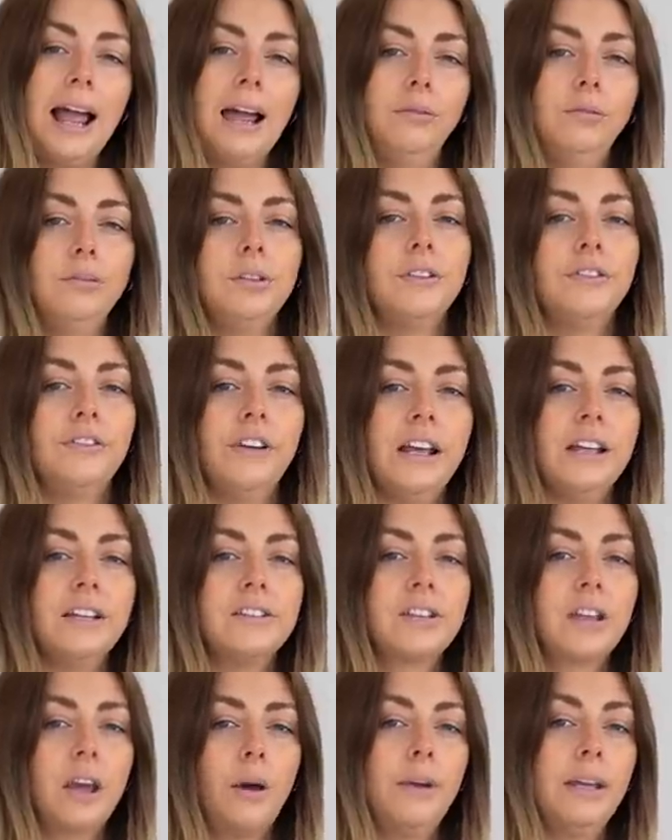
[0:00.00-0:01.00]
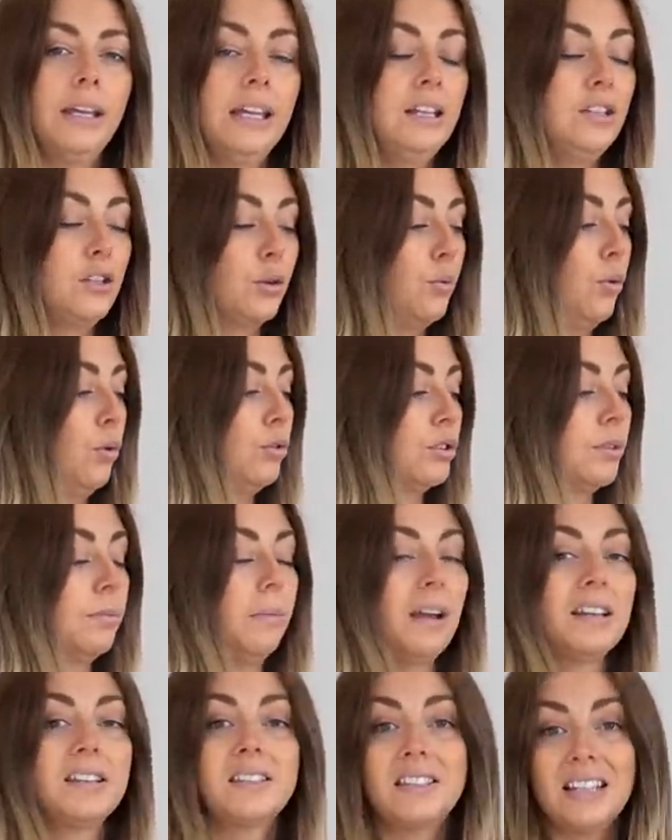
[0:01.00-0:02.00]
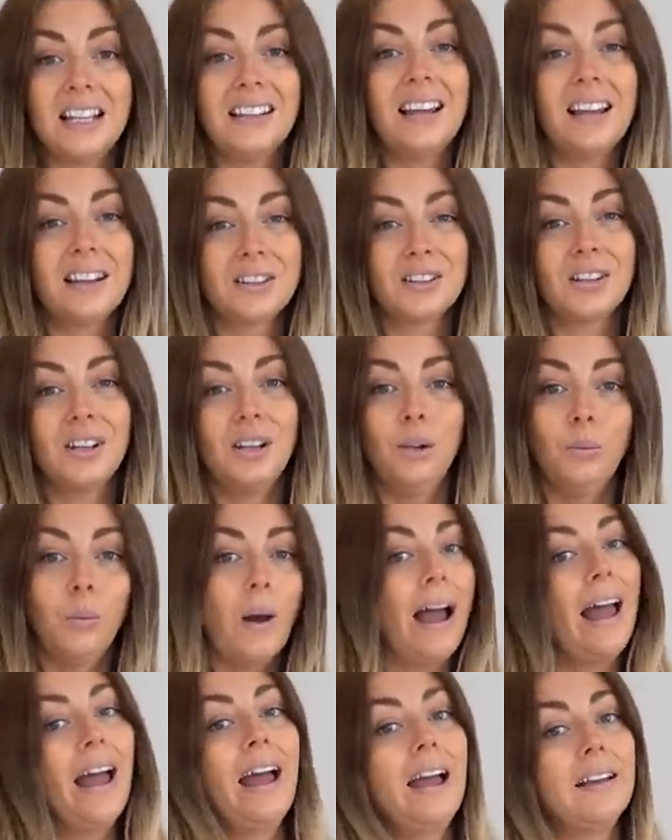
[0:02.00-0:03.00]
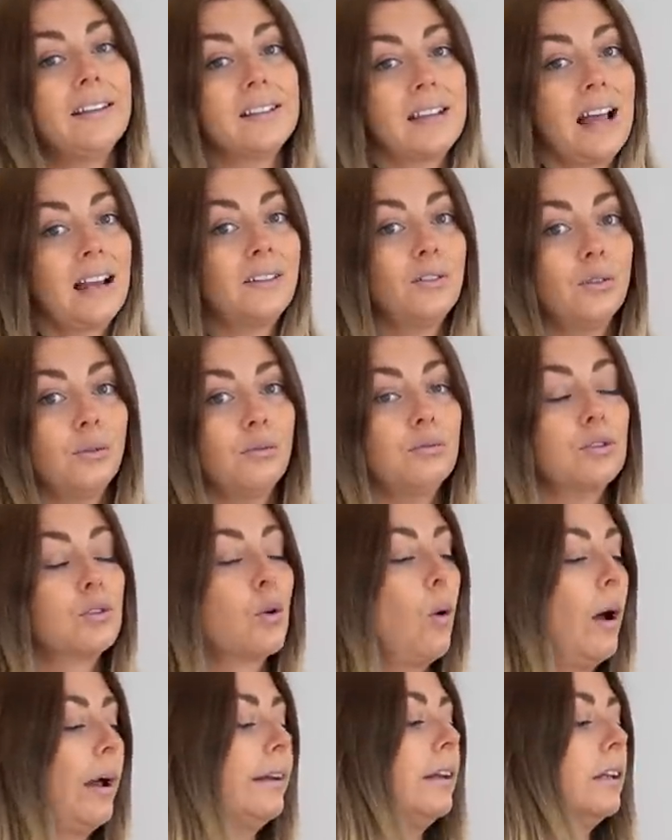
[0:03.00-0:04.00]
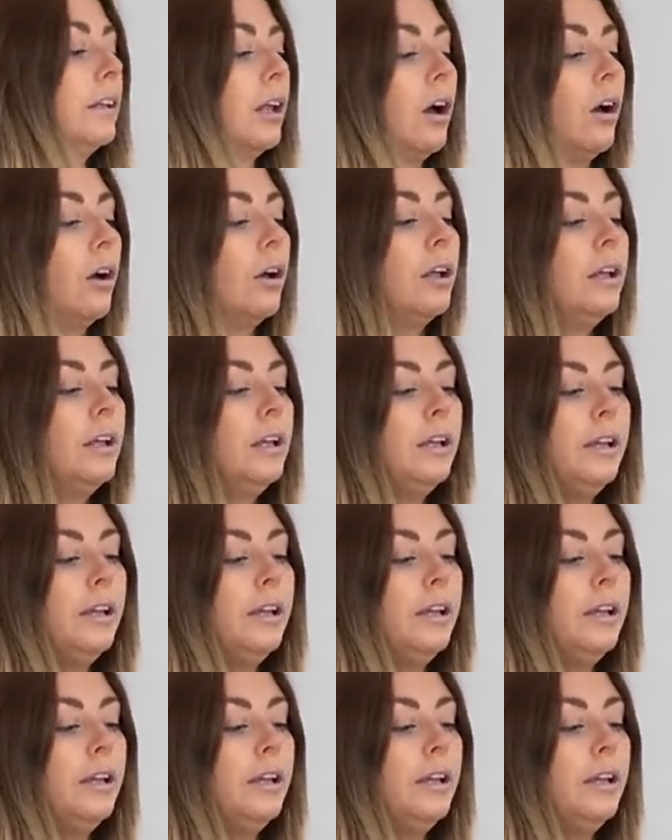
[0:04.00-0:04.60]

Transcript: outfits going into autumn, I still actually wear sandals quite a lot.